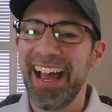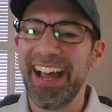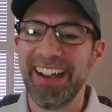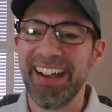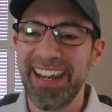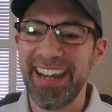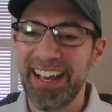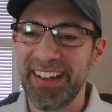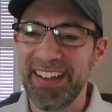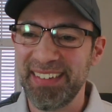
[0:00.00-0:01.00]
All right,
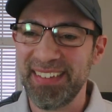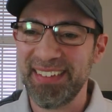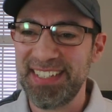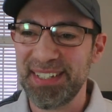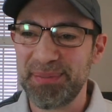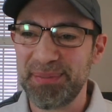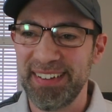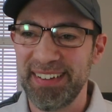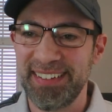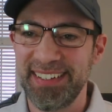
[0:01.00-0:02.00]
let me jump
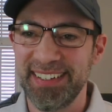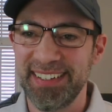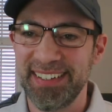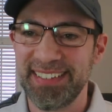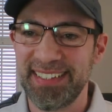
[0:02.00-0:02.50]
around here.